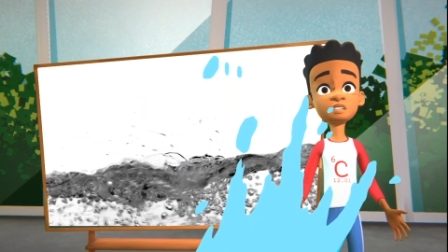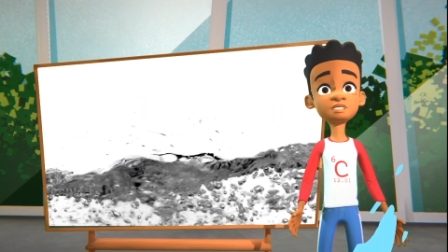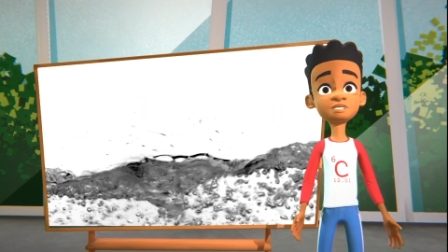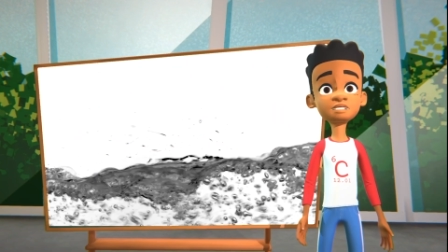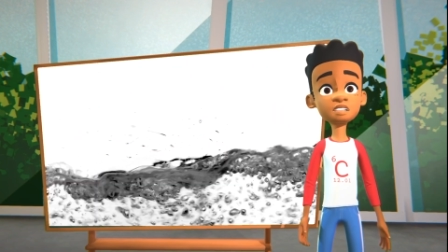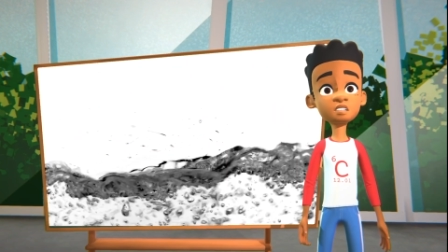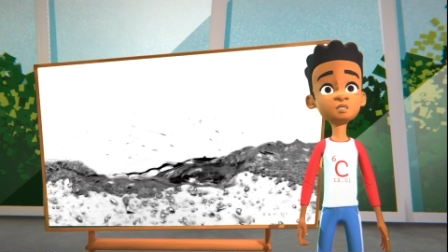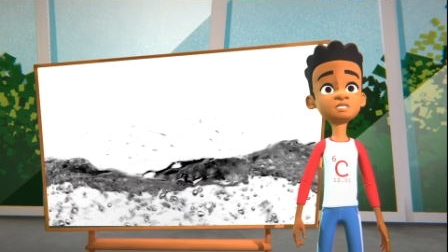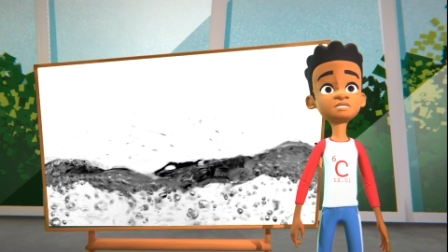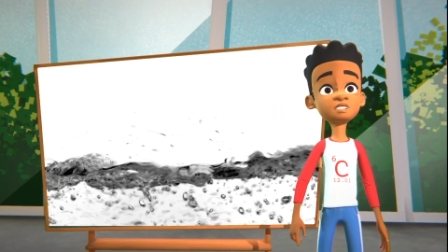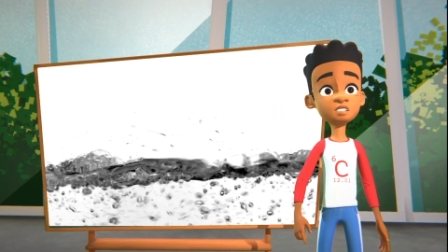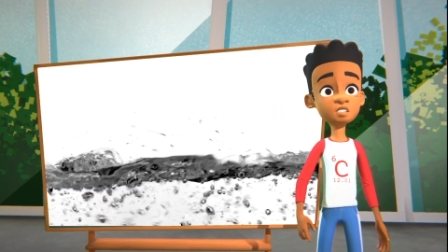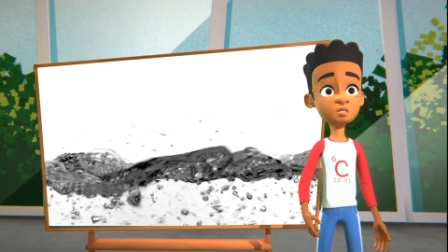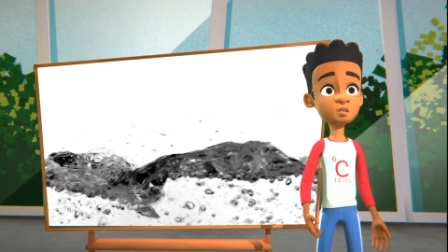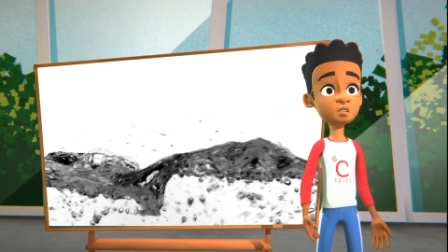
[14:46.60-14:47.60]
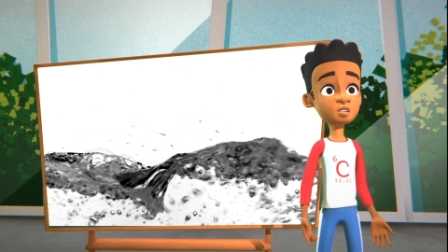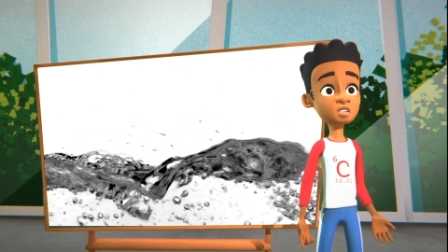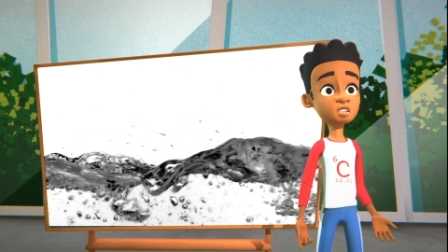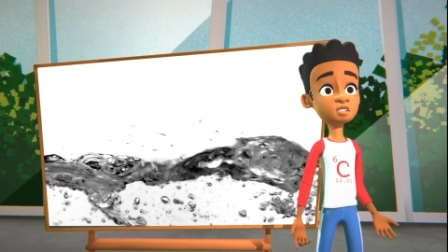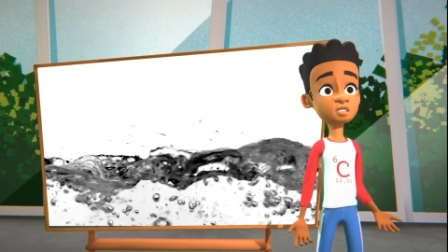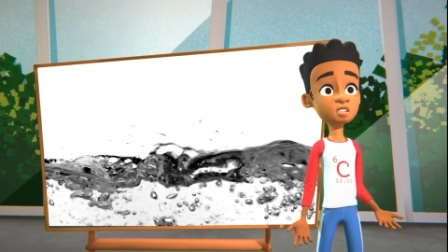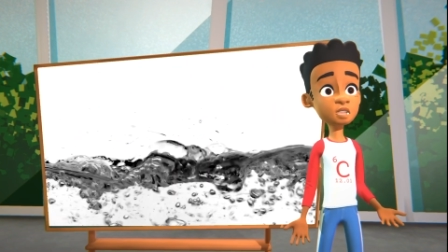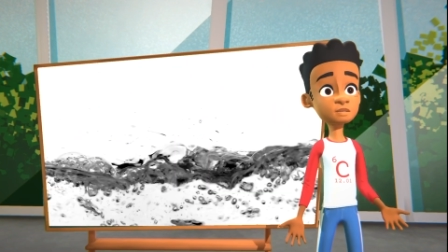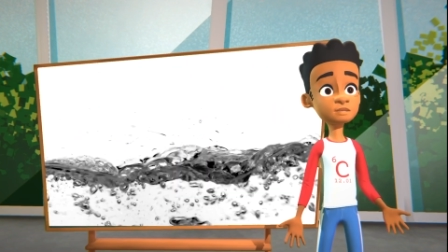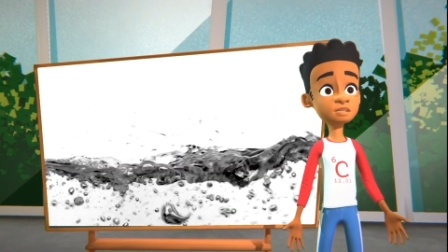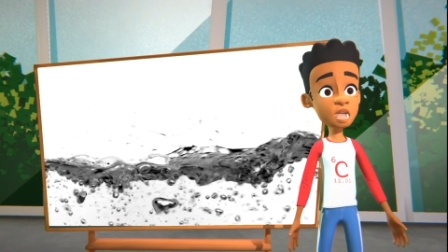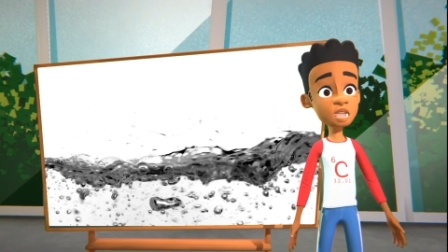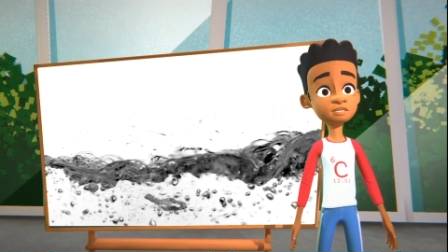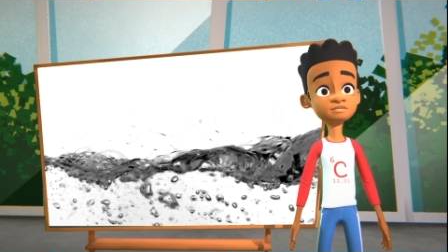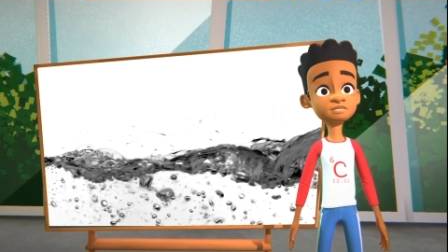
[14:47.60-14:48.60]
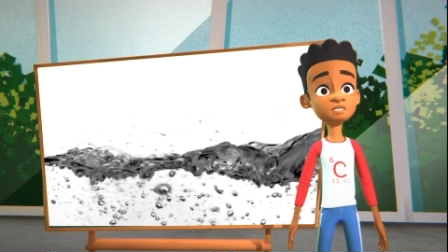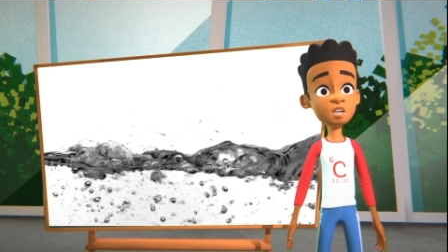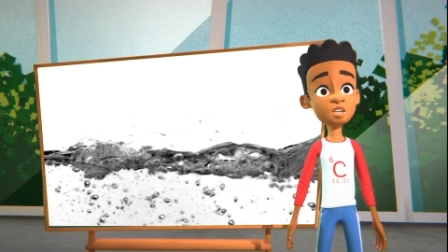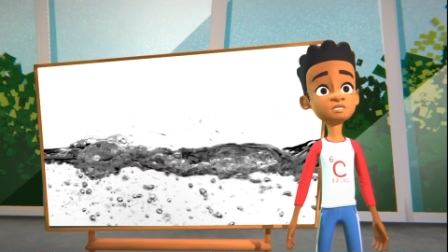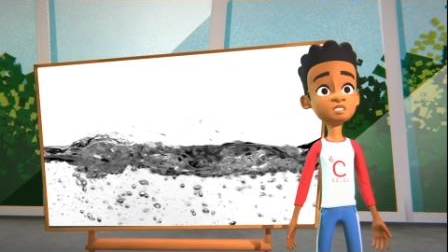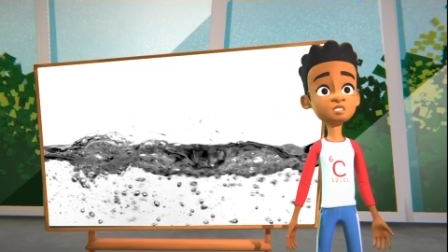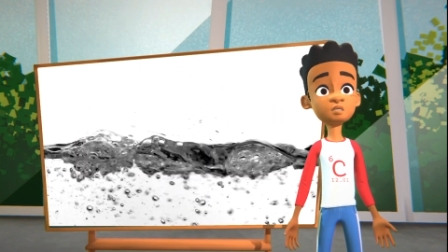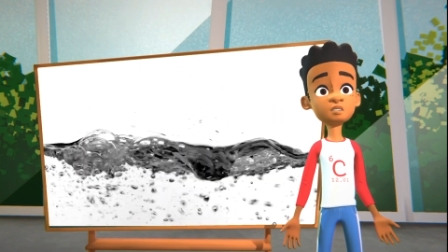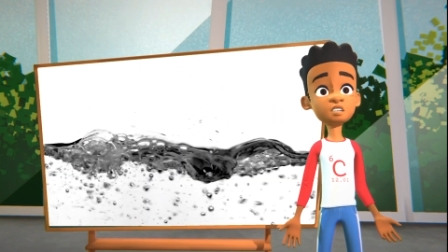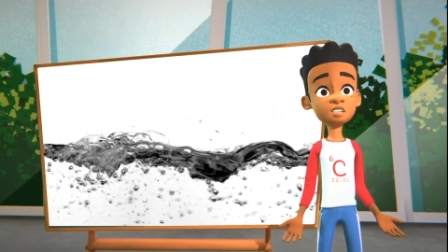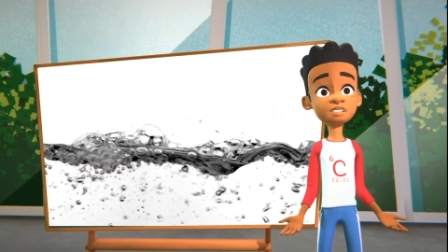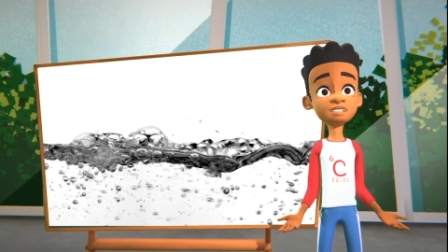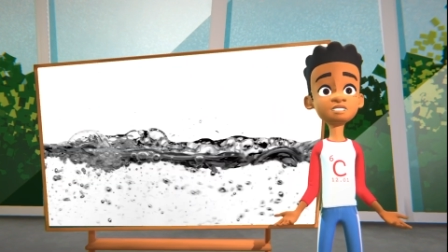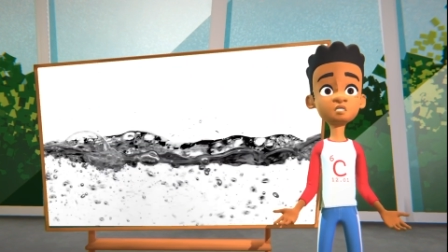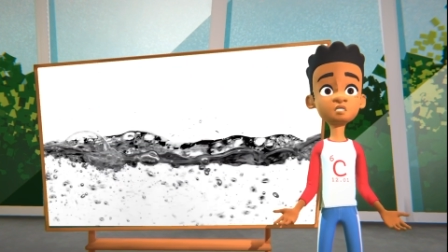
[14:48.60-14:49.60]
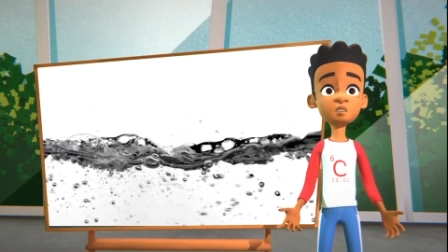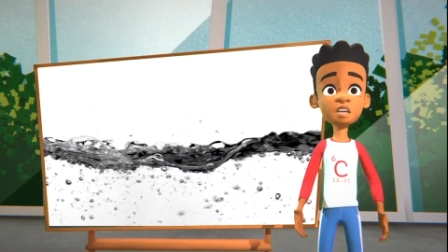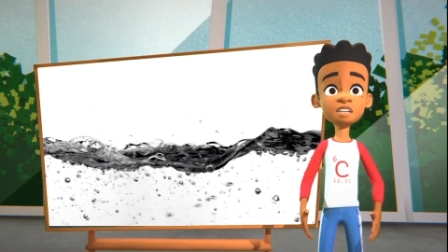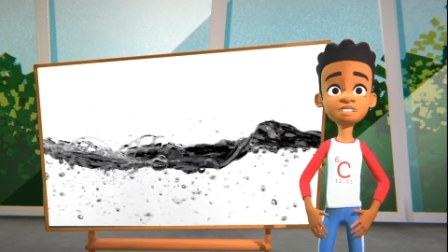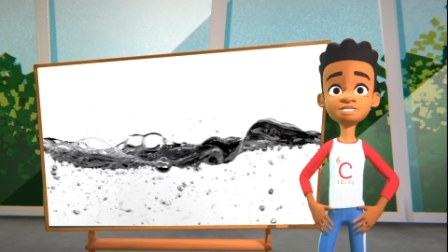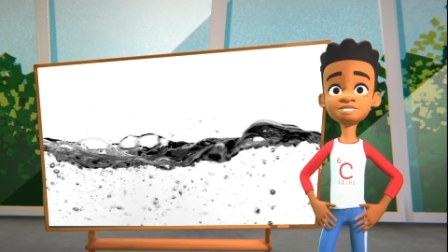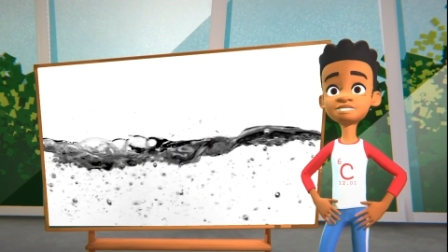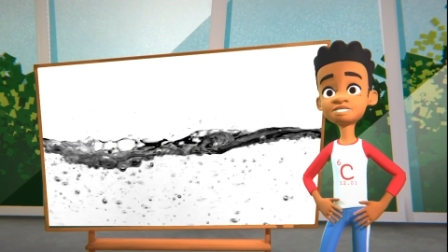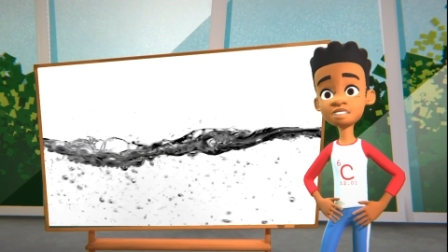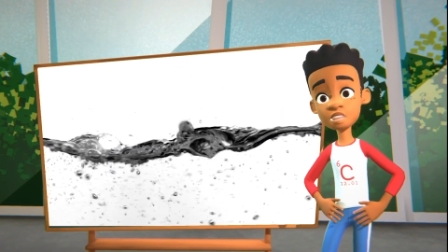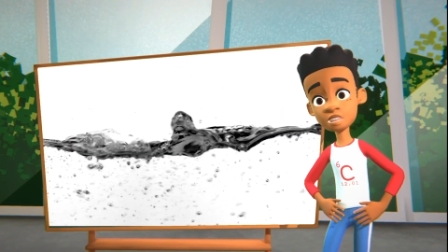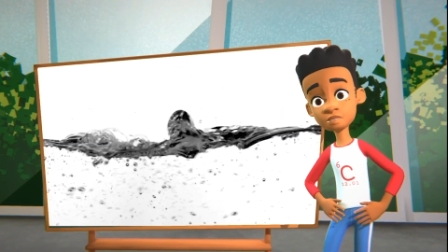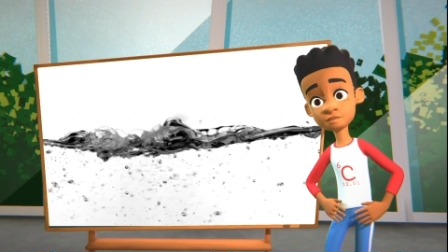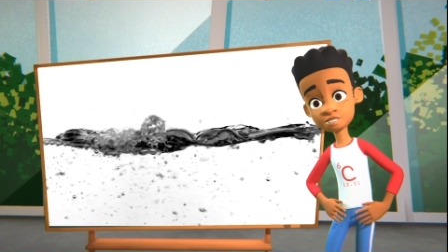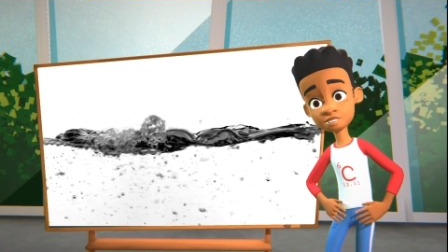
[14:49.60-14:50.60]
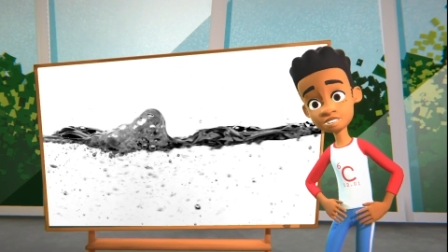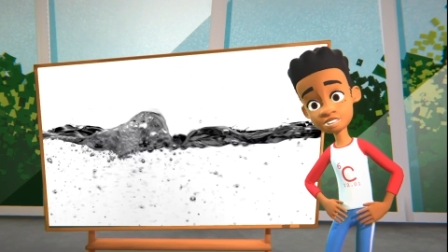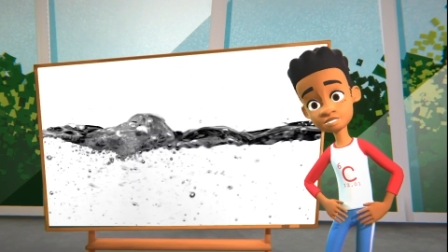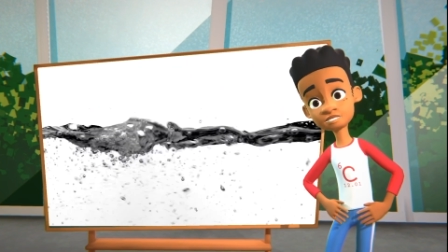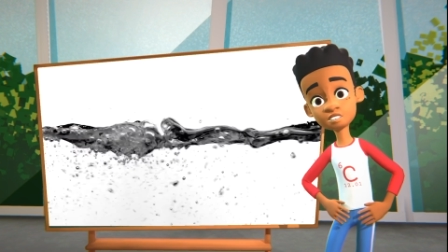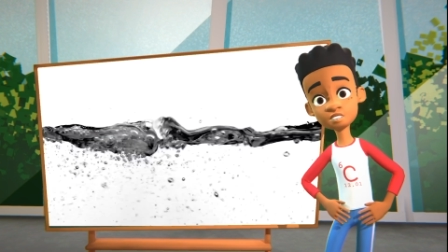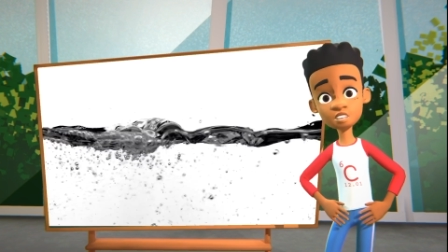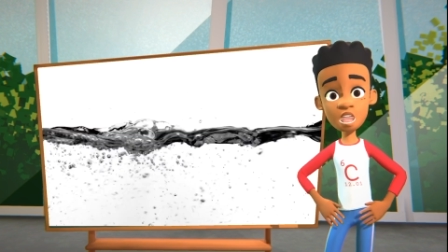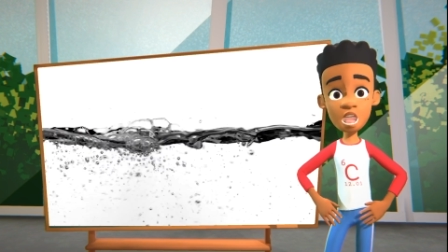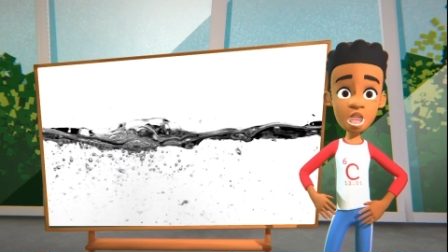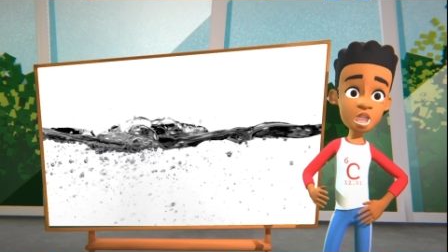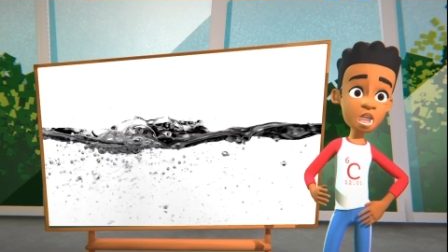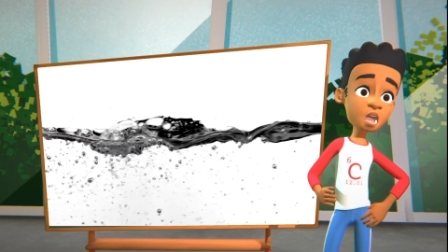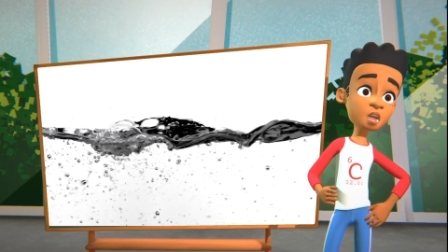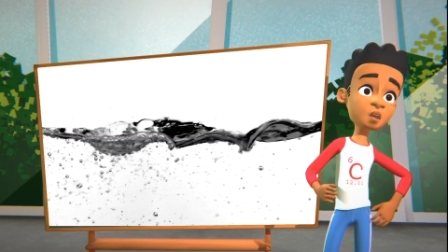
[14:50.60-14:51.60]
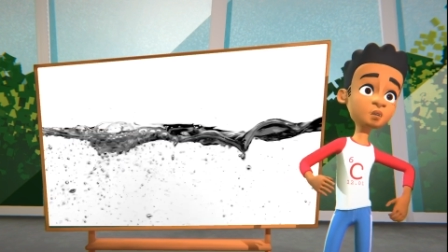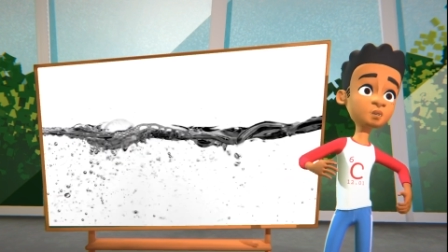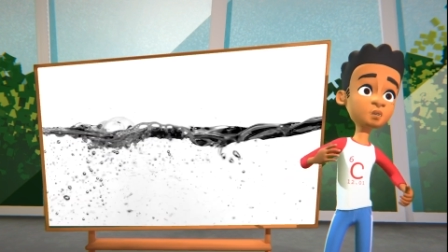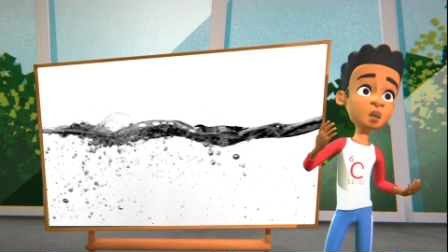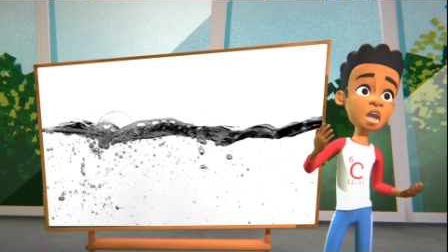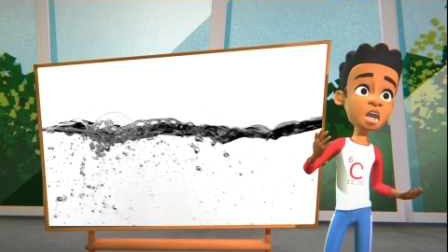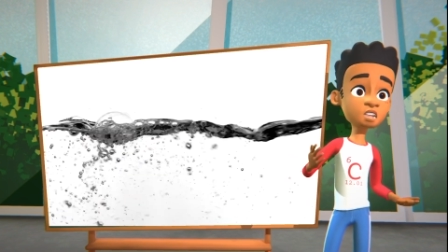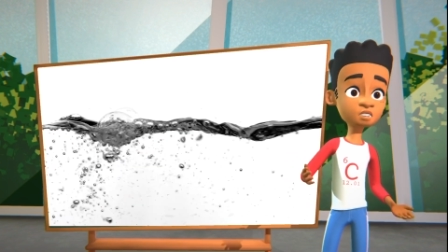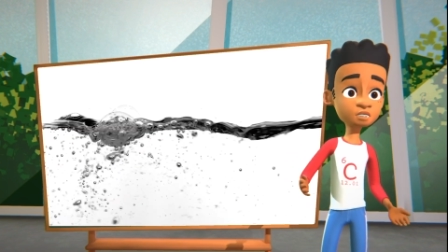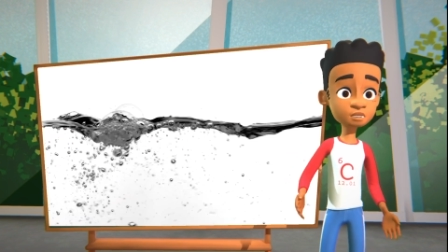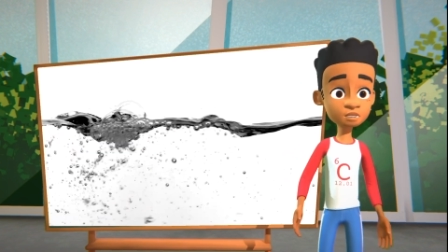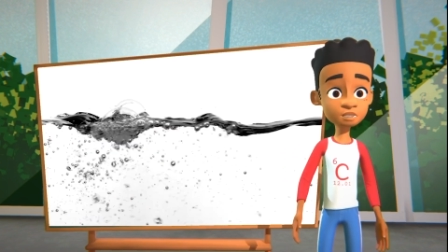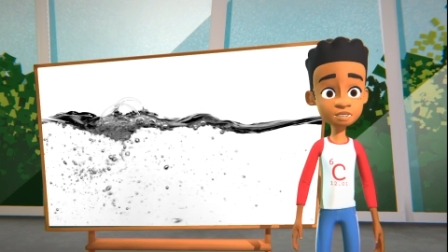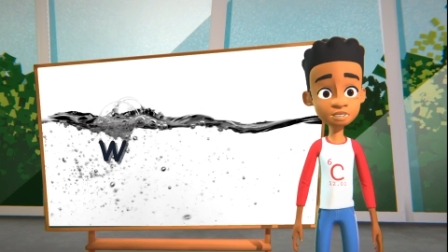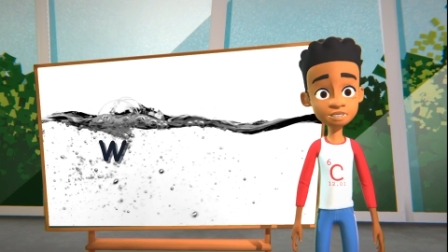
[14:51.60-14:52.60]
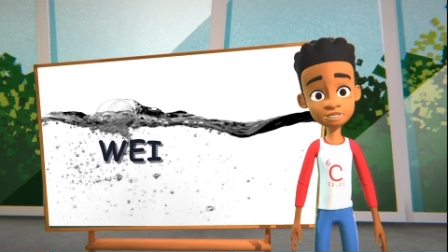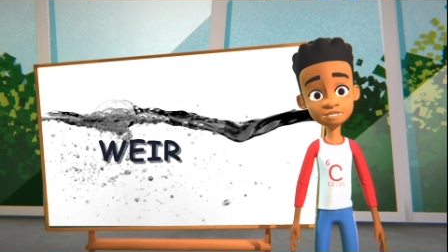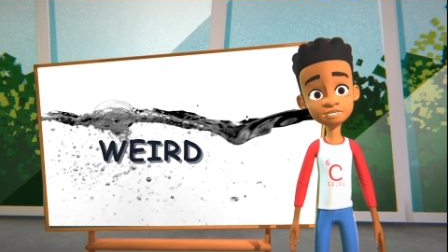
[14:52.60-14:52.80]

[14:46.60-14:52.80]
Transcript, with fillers: the weird liquids in our world, by far the weirdest one is believe it or not, water.